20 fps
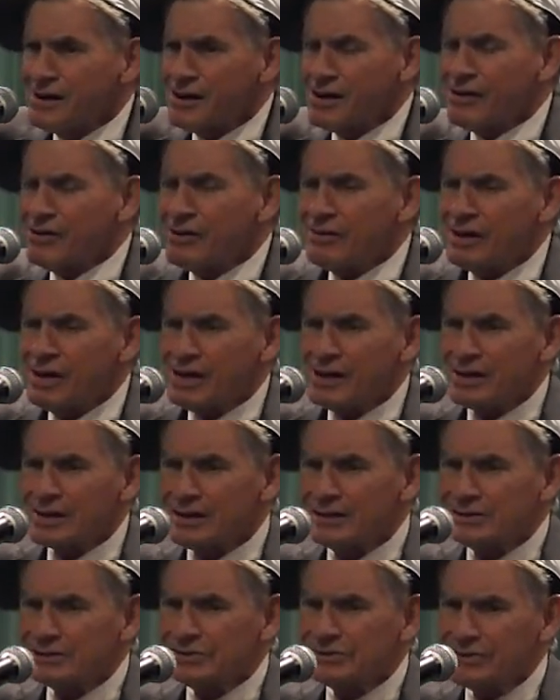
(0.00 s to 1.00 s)
All I
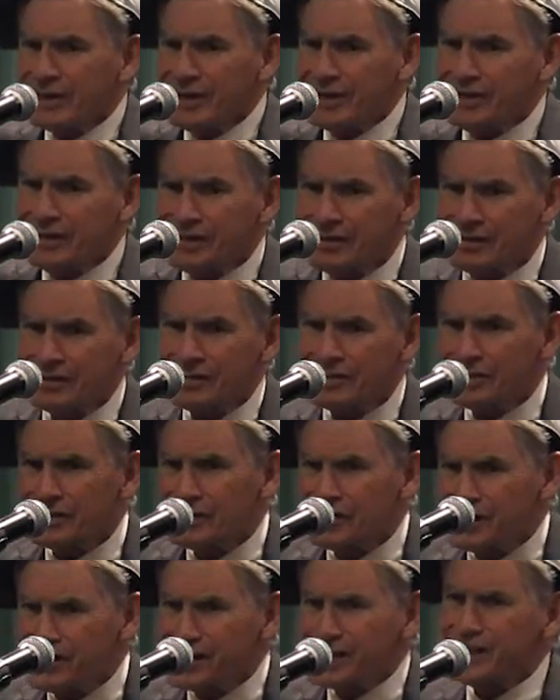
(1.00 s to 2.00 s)
can say is
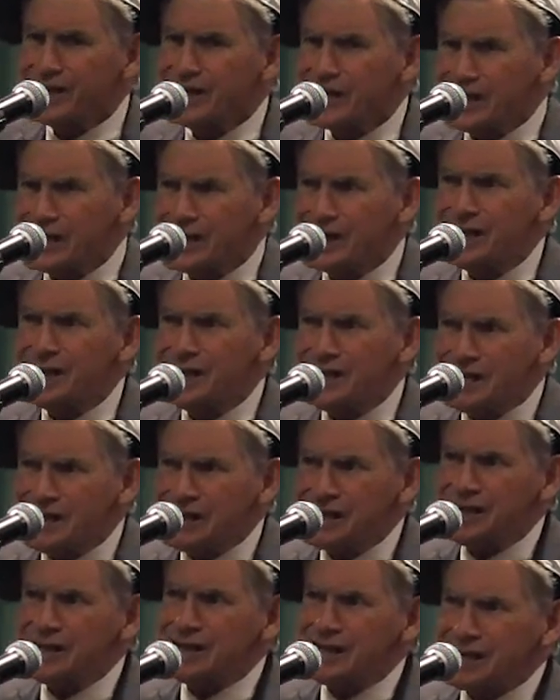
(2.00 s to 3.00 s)

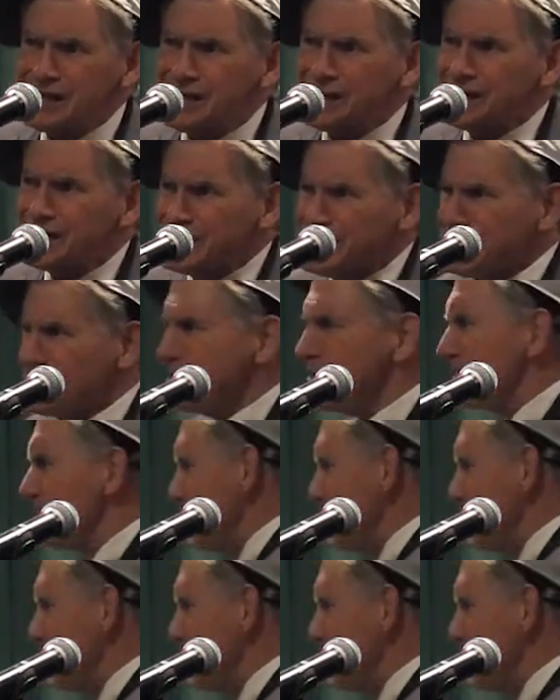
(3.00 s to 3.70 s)
eat.